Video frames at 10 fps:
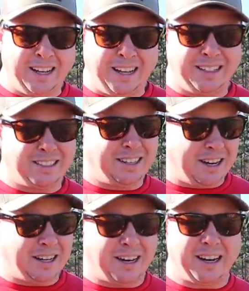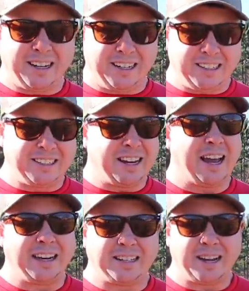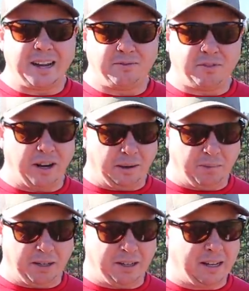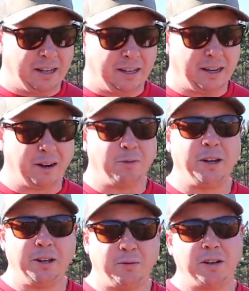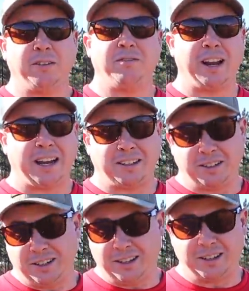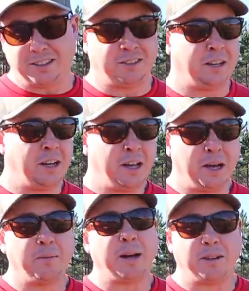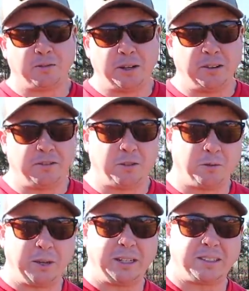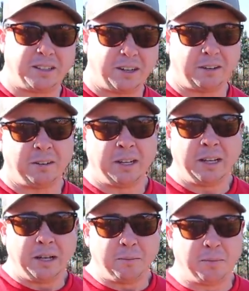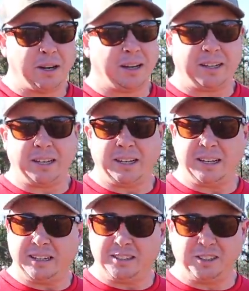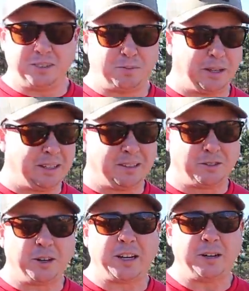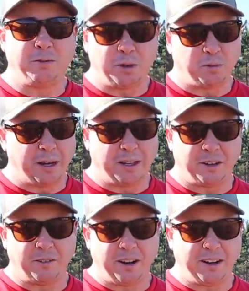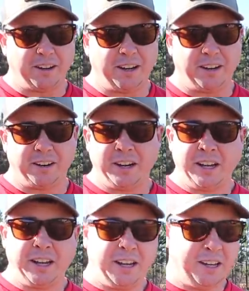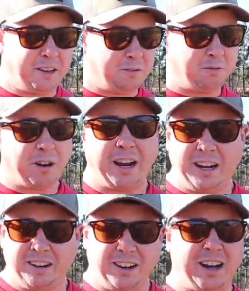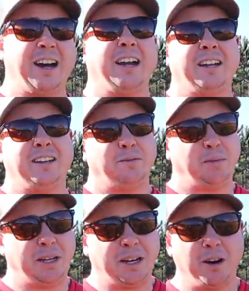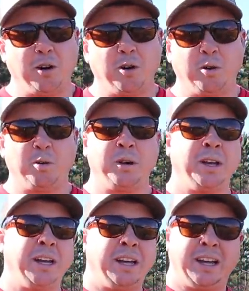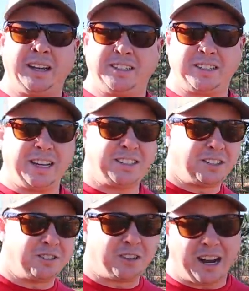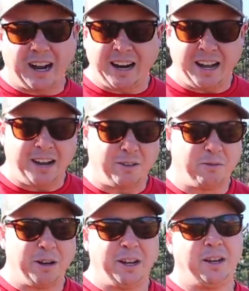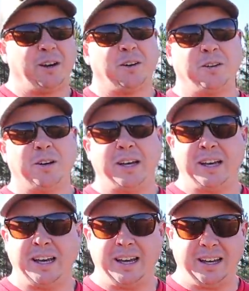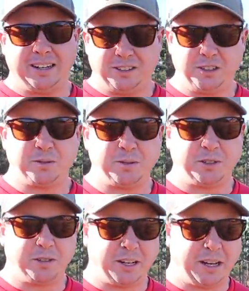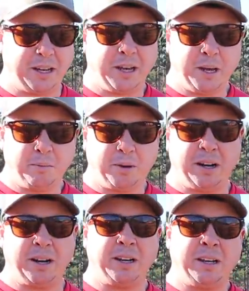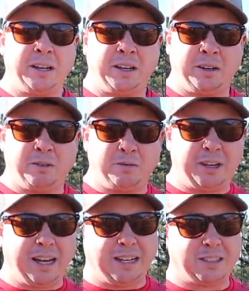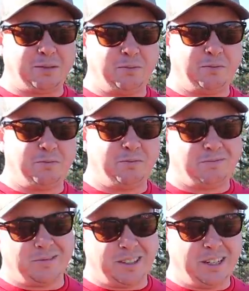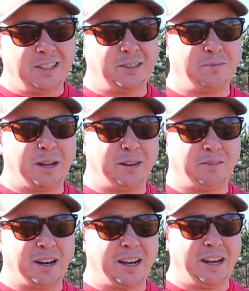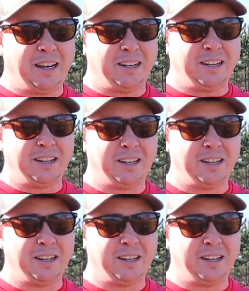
it's not like an exact time frame and I really would have liked to have done this about three or four weeks ago but it's just been tricky with the weather around here it'll rain a lot and then be cold and it just hasn't dried out well and it's just been tricky but we got some a decent amount of rain uh,